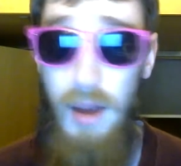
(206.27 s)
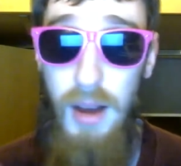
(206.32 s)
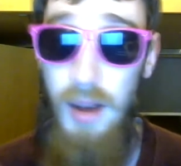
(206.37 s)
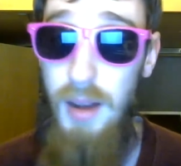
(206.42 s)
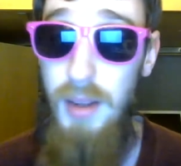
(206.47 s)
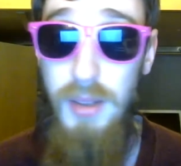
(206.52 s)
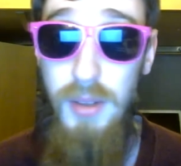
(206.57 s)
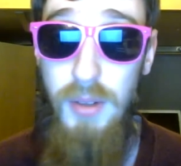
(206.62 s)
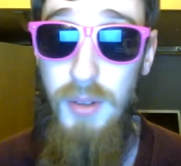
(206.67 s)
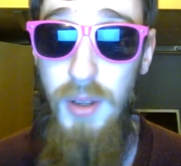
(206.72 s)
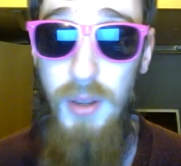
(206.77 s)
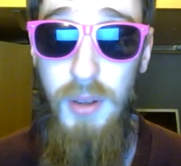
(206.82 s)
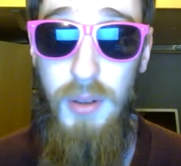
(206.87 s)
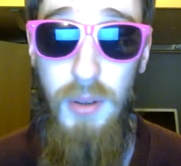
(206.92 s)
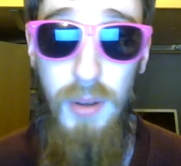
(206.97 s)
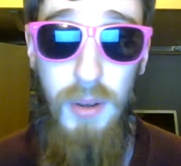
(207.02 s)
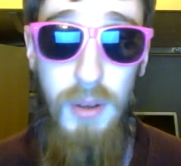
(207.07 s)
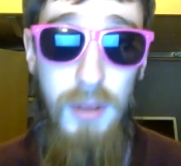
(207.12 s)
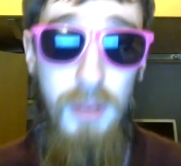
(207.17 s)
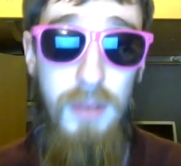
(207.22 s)
I don't
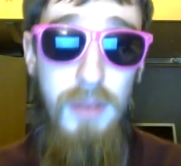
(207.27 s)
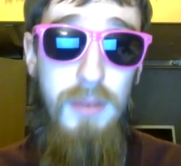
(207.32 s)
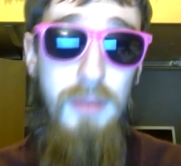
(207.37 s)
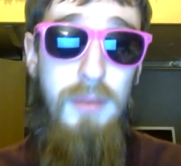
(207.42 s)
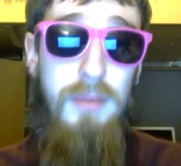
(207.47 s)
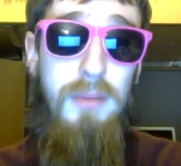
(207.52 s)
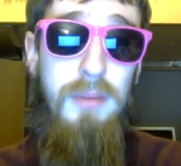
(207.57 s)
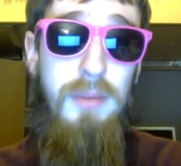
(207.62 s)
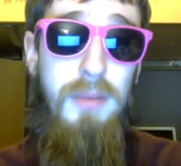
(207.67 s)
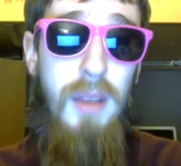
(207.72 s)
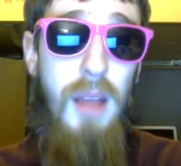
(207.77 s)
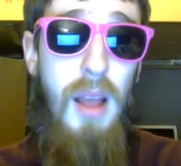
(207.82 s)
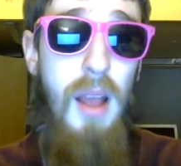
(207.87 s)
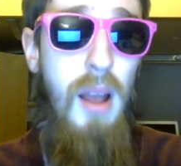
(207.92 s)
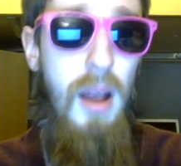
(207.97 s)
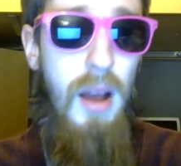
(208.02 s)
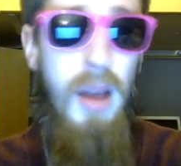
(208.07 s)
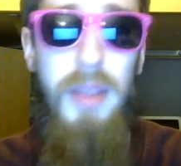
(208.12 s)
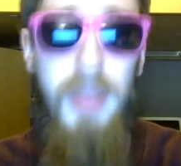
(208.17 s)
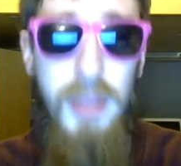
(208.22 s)
know.
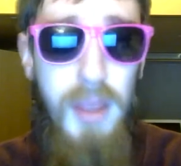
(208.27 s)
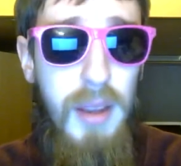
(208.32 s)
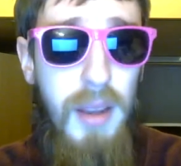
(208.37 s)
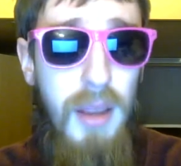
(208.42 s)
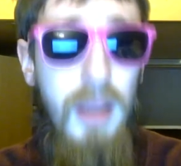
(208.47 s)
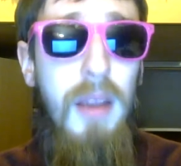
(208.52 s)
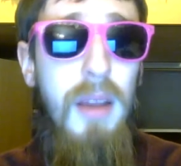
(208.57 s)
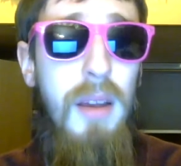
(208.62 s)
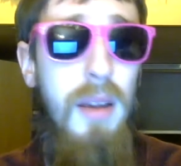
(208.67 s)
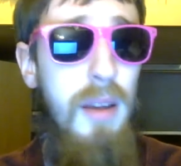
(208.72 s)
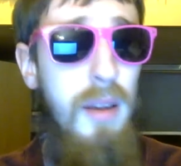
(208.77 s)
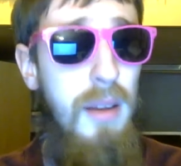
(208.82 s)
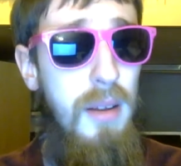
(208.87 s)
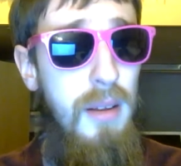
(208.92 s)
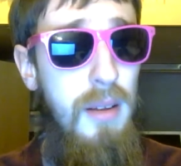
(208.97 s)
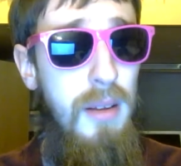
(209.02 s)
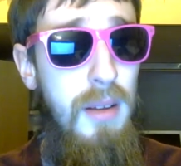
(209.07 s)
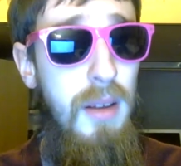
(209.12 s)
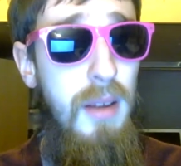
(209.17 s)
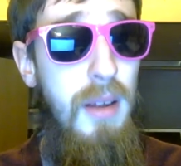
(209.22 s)
I think
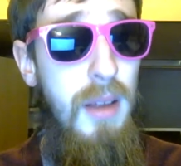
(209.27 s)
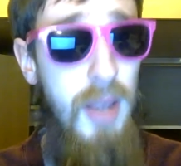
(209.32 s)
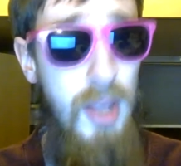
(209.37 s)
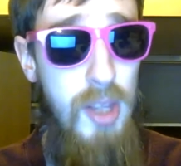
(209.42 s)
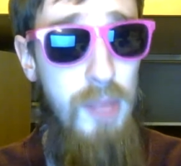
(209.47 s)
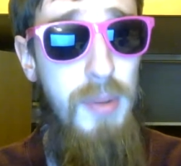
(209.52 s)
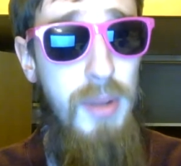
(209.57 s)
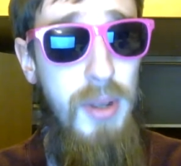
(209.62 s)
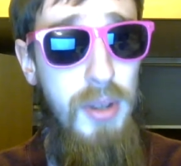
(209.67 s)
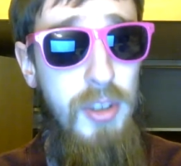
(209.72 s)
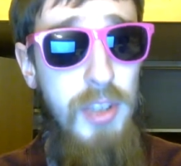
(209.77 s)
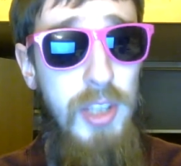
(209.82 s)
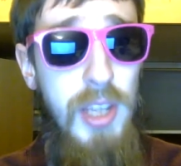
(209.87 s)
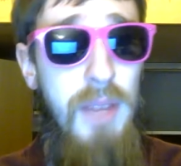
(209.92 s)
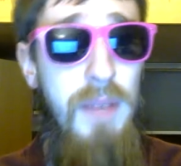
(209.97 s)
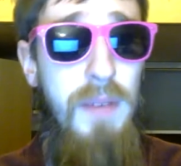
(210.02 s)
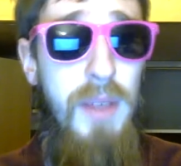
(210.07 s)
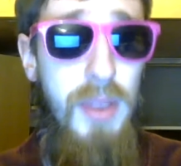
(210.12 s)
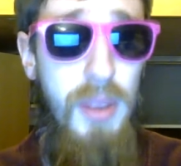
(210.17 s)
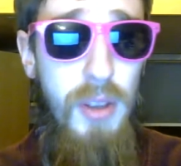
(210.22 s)
it's because
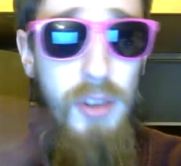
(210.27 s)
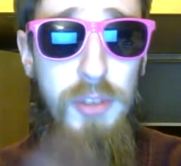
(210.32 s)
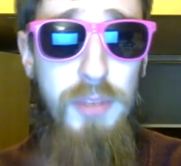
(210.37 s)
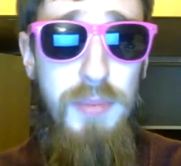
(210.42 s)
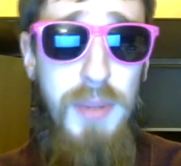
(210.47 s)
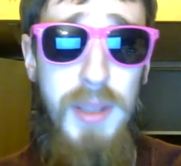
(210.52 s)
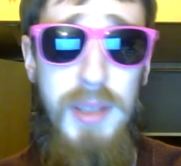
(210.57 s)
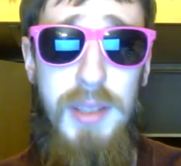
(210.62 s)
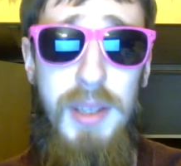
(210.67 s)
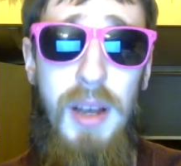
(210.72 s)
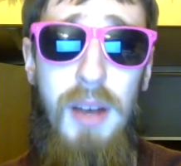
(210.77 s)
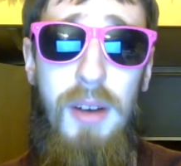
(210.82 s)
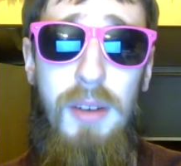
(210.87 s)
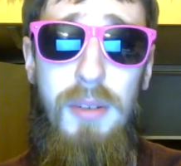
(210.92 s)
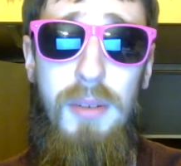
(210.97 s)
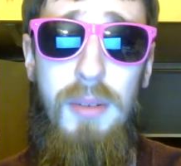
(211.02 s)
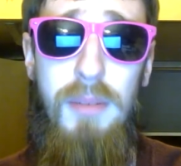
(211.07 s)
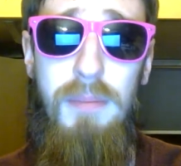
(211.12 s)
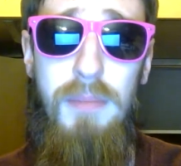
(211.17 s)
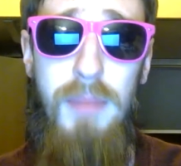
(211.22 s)
leaving those bits
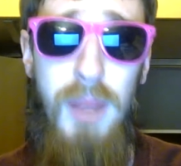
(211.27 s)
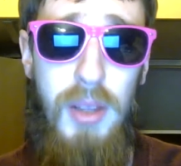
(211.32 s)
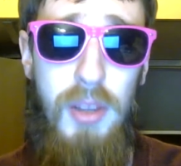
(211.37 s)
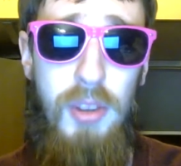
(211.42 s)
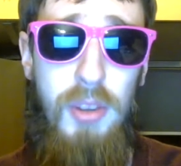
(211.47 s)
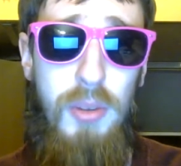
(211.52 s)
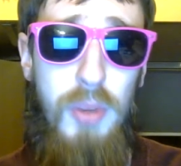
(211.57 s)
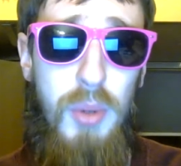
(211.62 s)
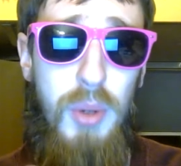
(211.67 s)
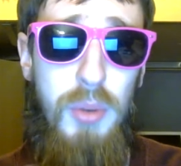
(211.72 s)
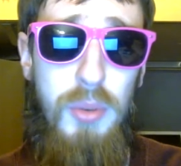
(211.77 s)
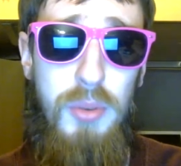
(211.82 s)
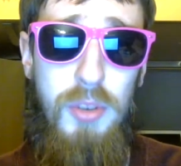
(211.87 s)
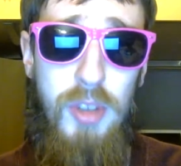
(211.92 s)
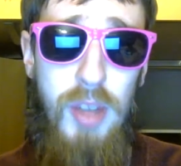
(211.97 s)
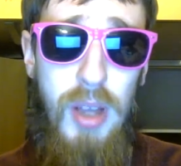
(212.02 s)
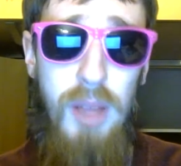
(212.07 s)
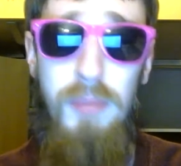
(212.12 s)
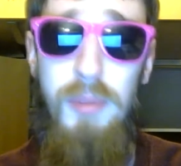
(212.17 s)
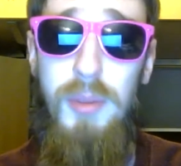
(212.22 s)
out makes the quote
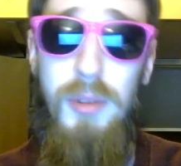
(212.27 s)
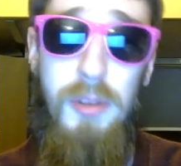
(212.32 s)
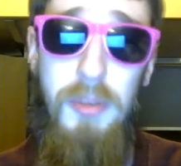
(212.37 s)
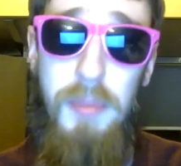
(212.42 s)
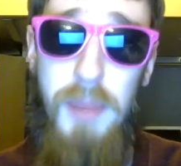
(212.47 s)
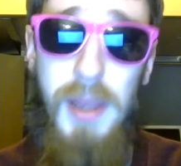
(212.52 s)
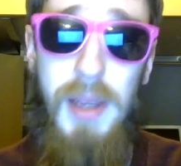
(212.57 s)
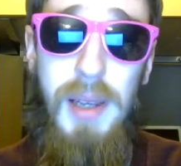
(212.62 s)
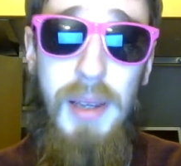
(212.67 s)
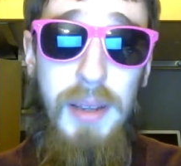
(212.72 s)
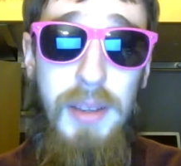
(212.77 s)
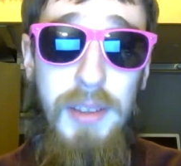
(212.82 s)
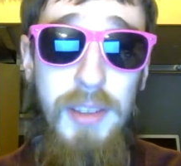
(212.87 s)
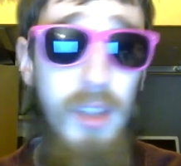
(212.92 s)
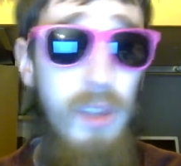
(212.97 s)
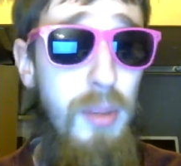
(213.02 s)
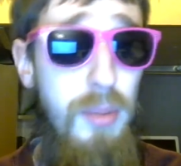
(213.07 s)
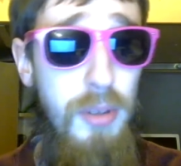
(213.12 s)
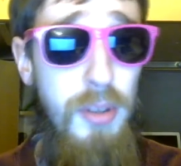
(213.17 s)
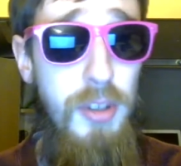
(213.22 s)
sound more appealing to
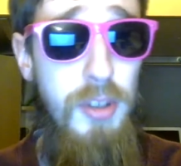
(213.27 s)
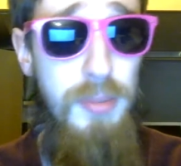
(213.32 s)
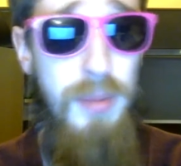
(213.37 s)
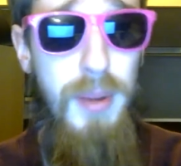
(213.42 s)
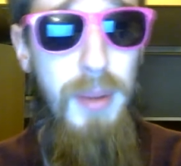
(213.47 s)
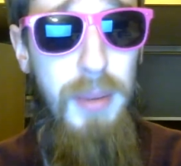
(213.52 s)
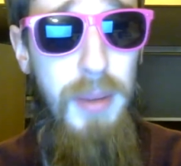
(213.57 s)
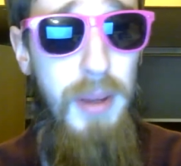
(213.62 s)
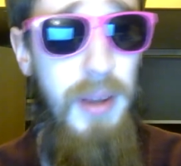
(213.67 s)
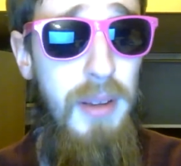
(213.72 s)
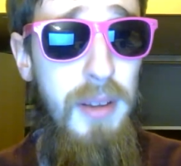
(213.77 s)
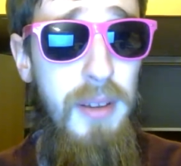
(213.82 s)
the British public.